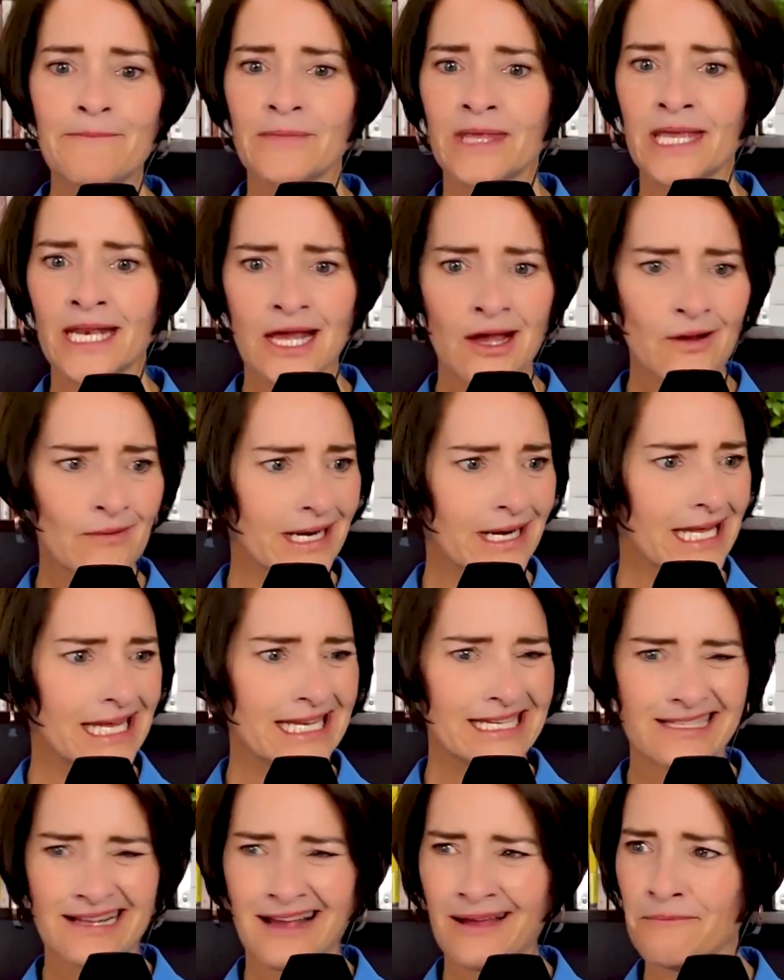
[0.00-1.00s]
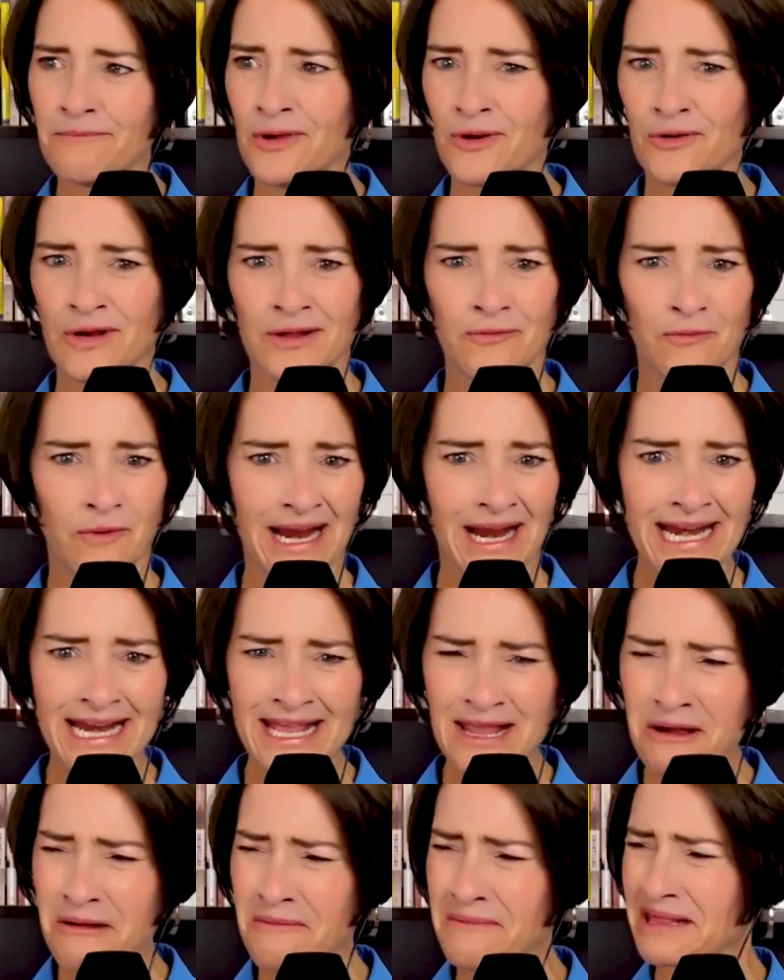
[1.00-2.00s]
and he's on Moody
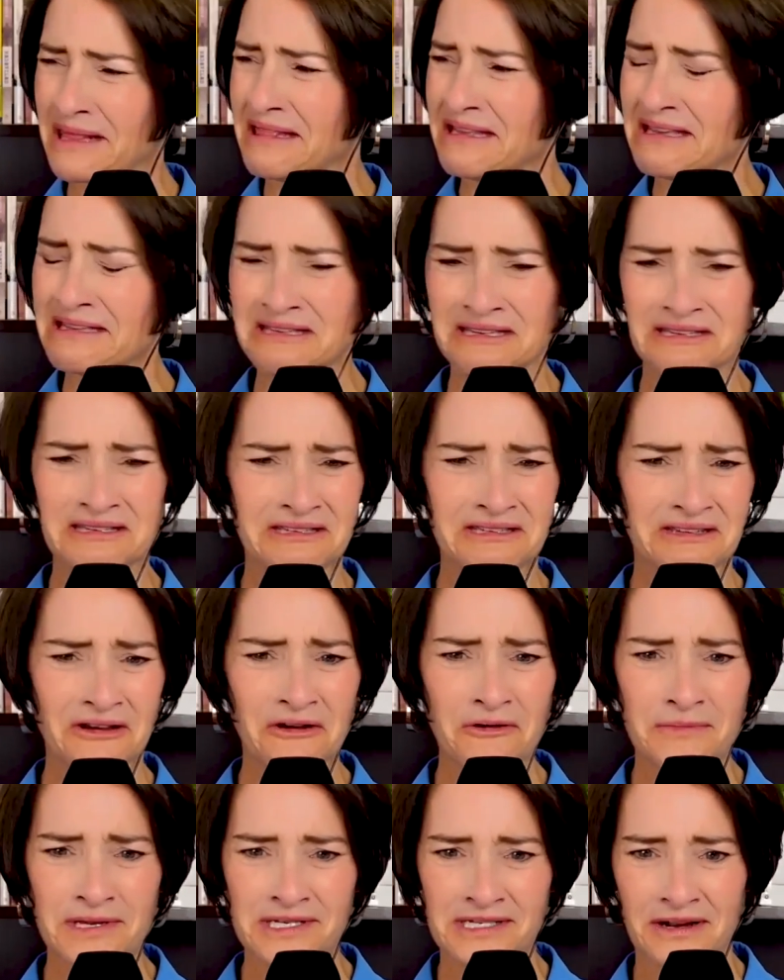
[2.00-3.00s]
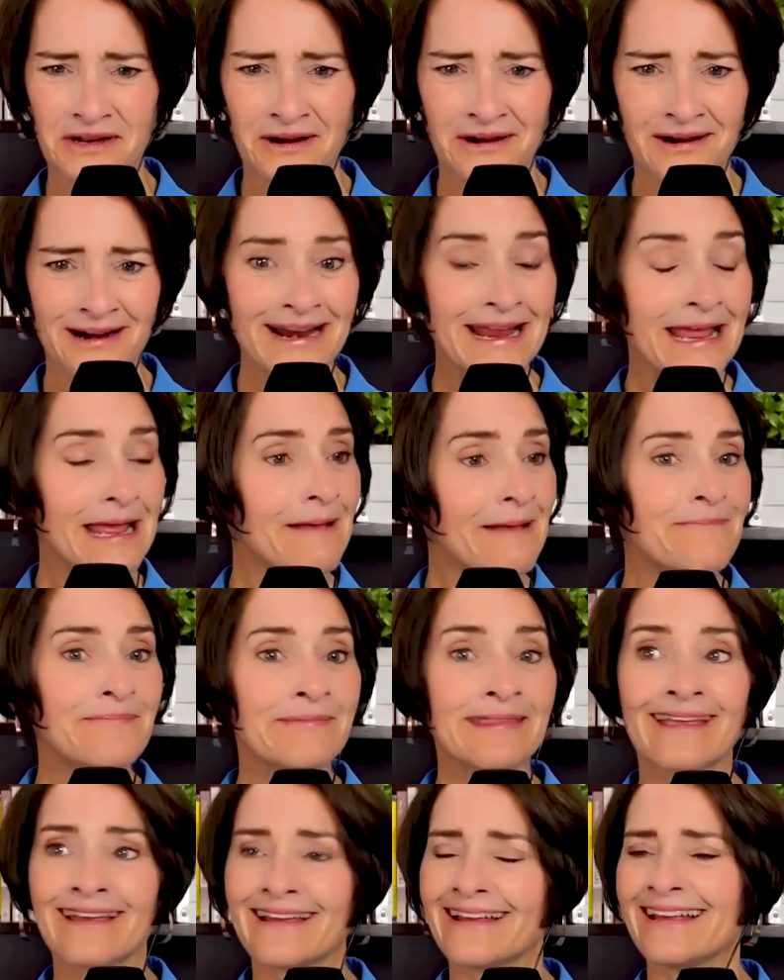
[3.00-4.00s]
Radio. I mean, this is so bizarre.
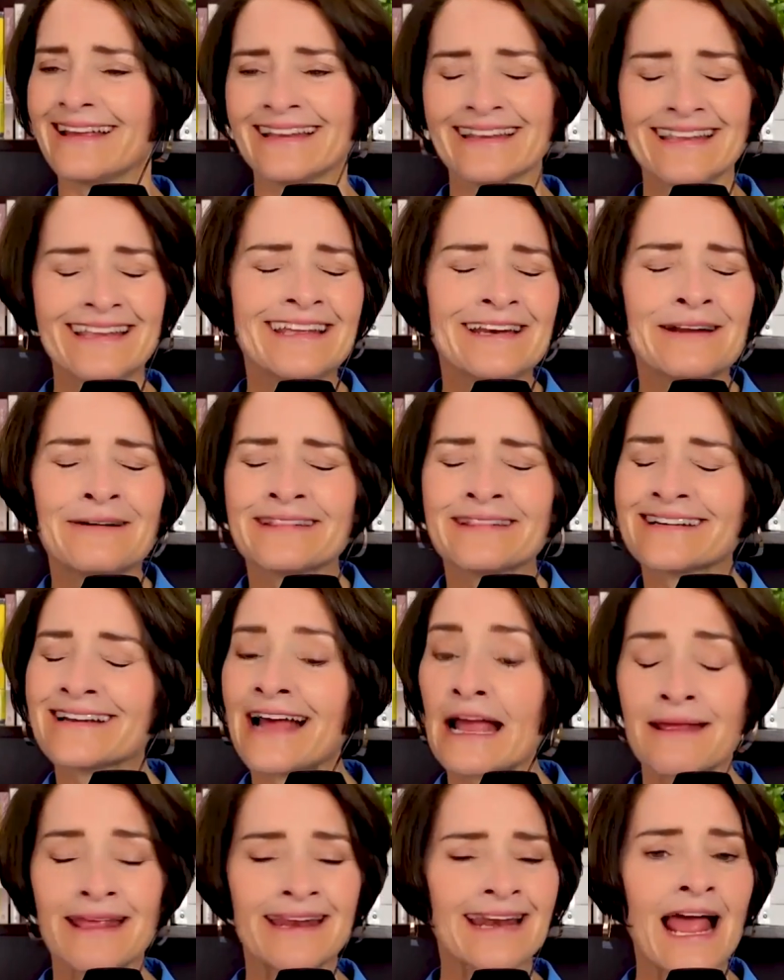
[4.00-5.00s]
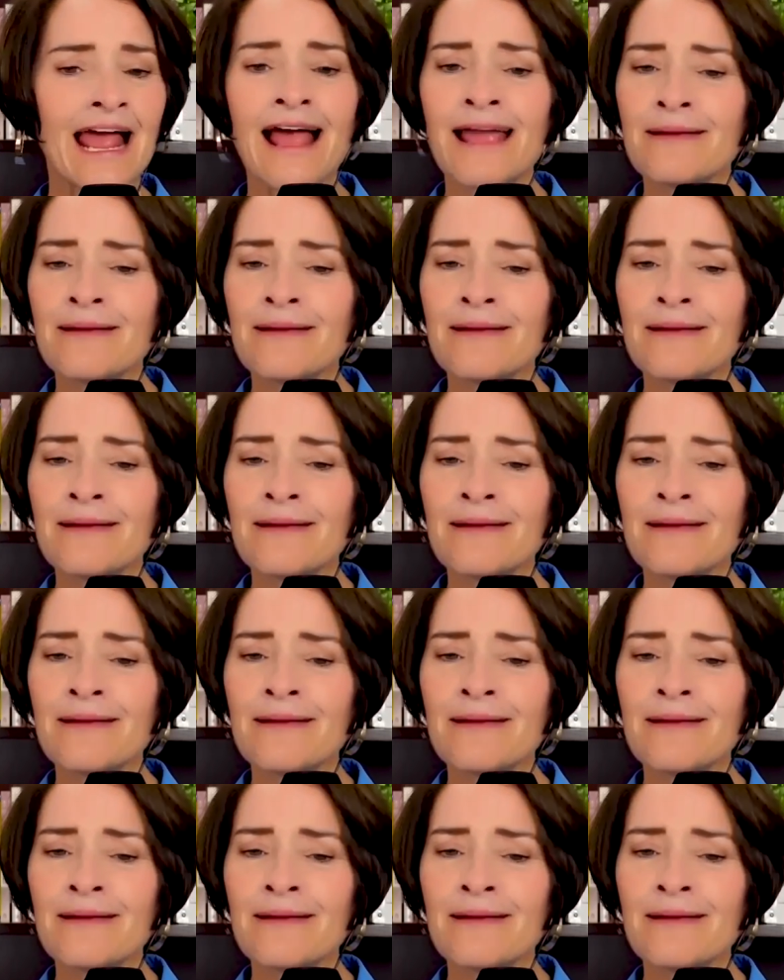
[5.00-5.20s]
At the time, and